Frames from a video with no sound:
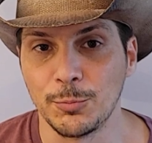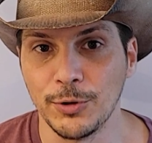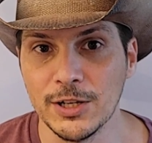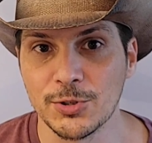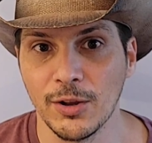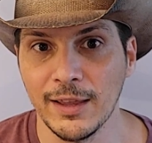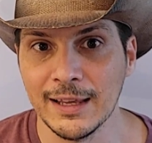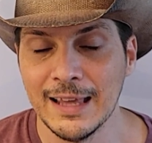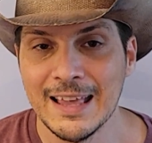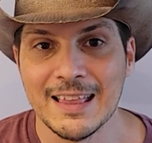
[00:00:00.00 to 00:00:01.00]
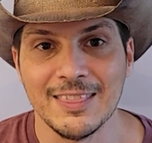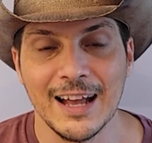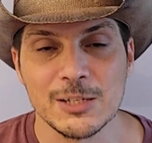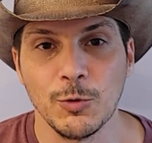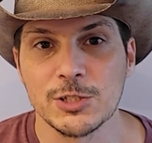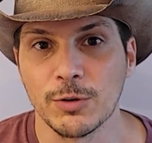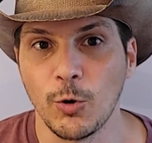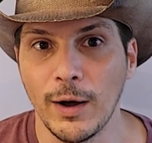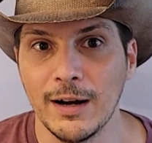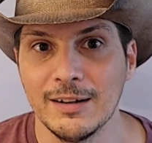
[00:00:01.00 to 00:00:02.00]
pre-drilling. That's what's
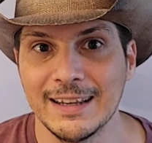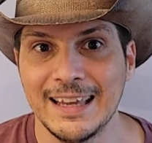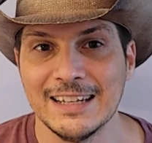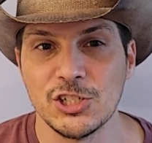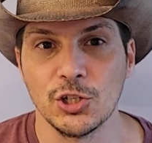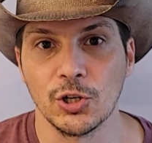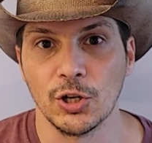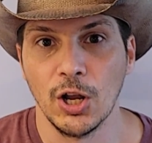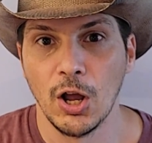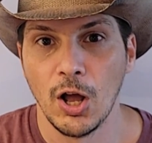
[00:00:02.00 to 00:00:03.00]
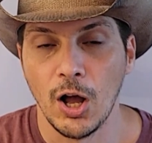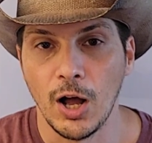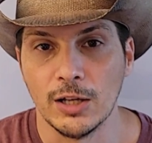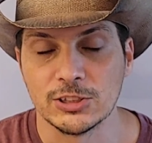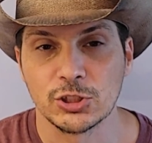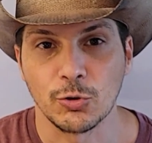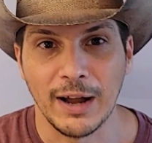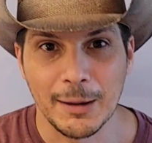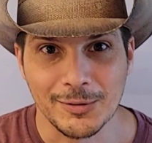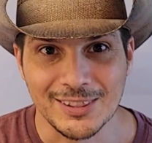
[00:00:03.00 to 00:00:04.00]
required to get your
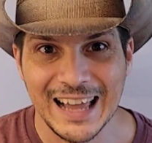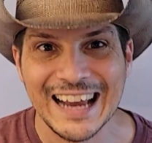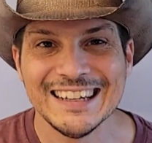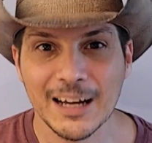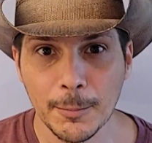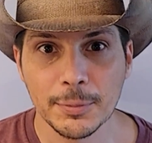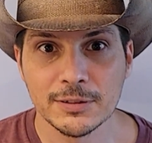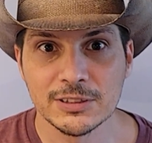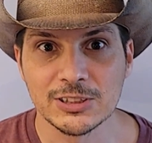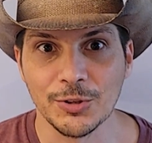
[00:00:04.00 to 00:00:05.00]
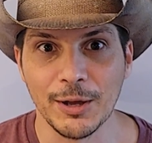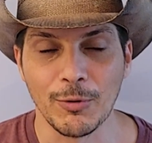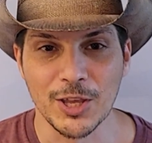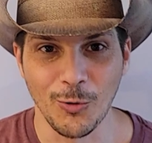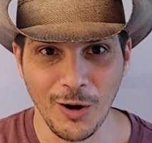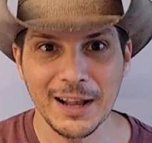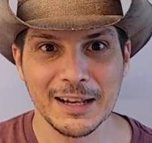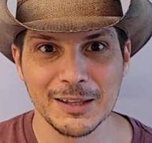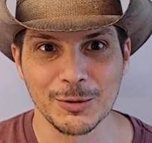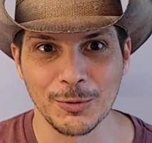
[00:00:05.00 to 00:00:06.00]
Scribe lined up so that when you walk
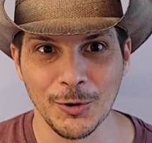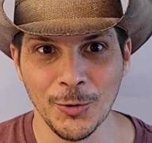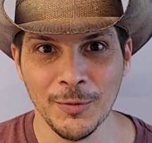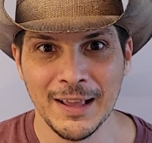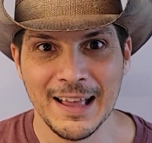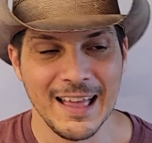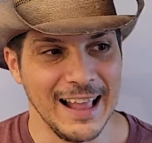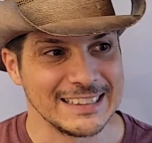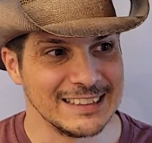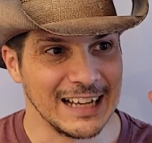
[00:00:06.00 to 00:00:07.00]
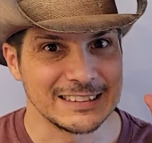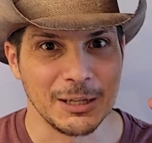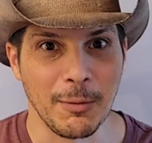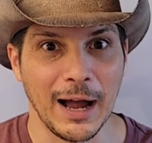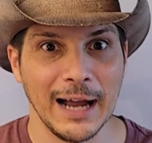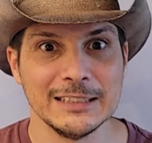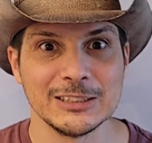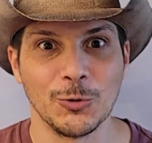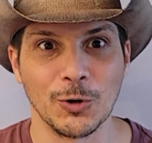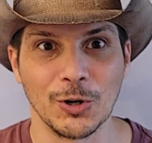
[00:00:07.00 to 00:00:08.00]
into the room, it's not some
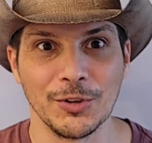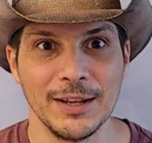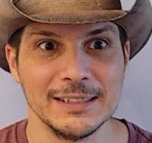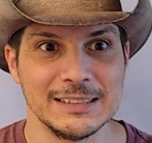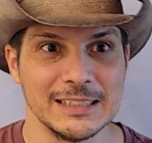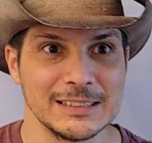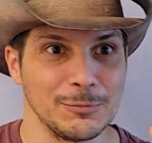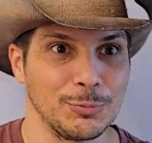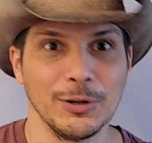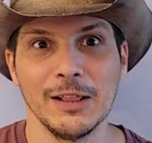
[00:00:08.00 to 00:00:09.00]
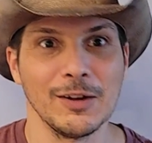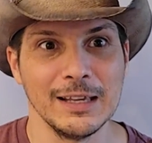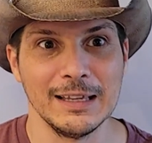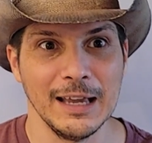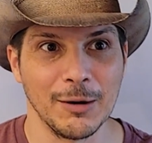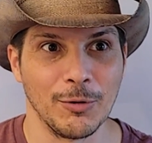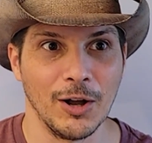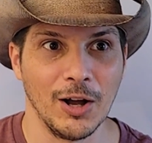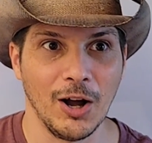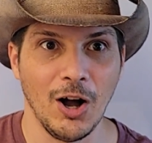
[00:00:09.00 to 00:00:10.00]
eyesore that is this pretty looking
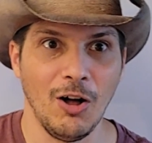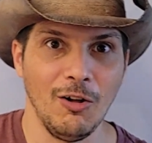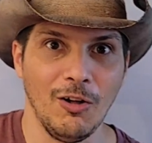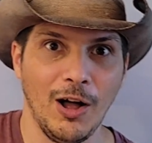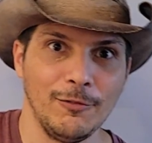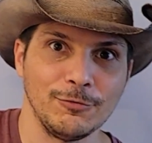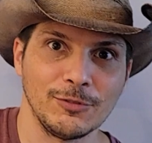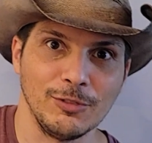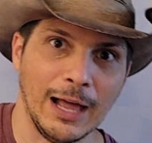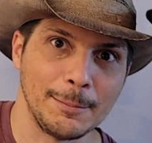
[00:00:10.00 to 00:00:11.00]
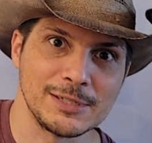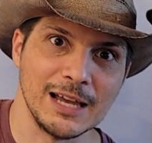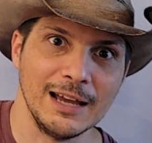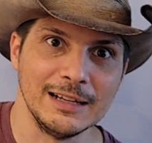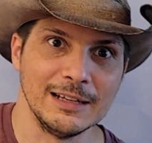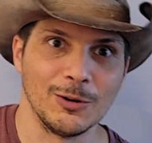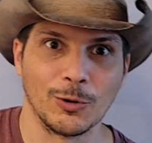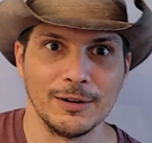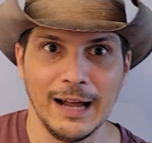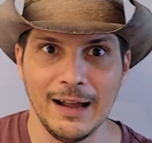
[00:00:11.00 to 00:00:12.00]
camera all off lopsided
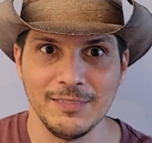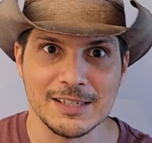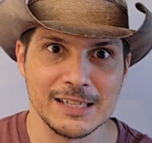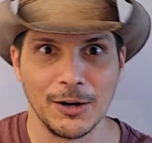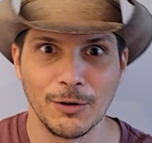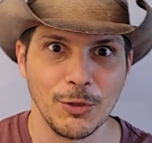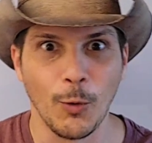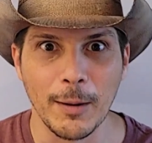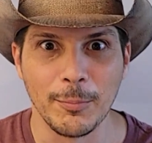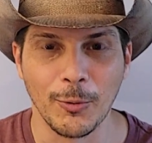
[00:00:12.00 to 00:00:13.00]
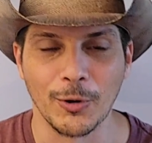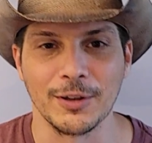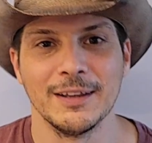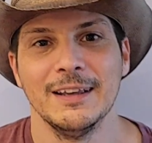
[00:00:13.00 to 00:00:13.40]
or not in the center of the whiteboard.